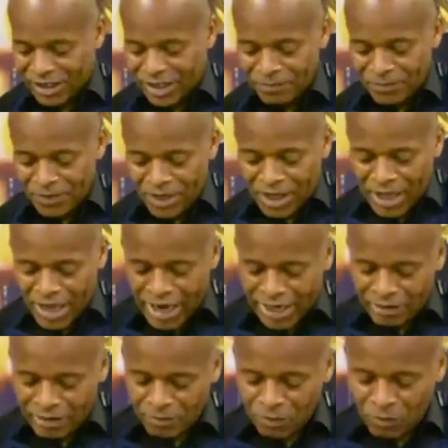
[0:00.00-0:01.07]
Yeah?
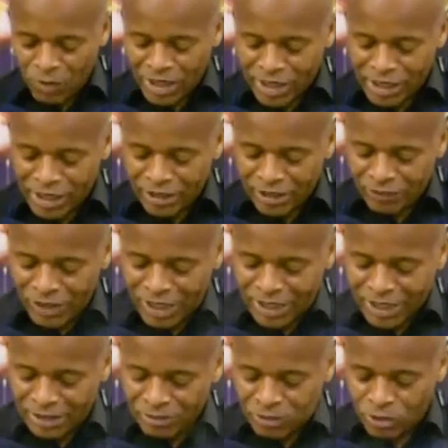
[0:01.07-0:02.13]
And when I let
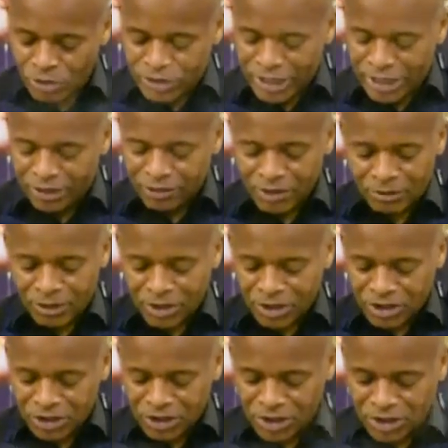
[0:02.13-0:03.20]
them cool down, I'm going
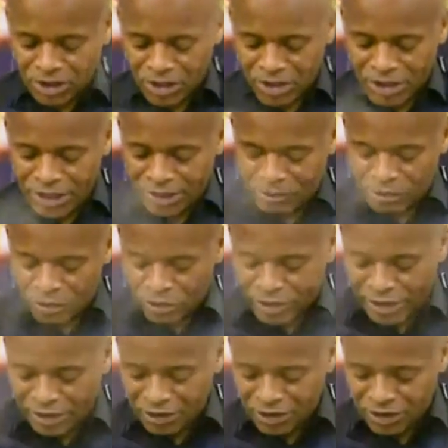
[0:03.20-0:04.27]
to just let them cool
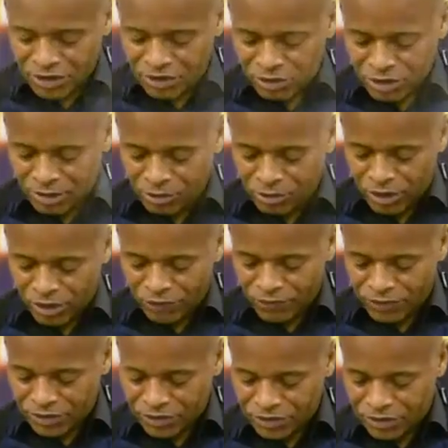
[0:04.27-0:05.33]
down. I'm going to switch them off.
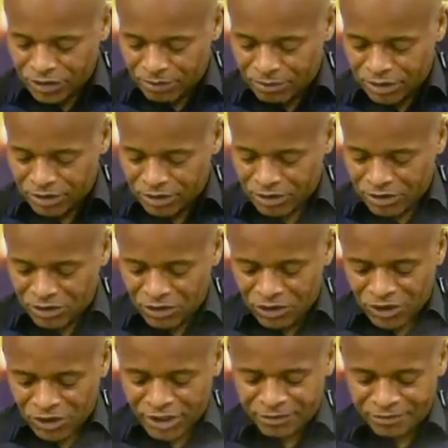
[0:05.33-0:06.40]
So I'm going to
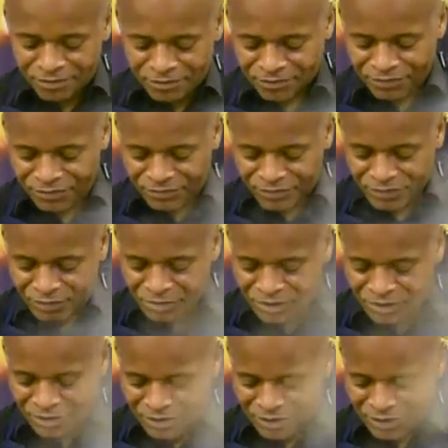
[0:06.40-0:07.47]
lock it. Oops.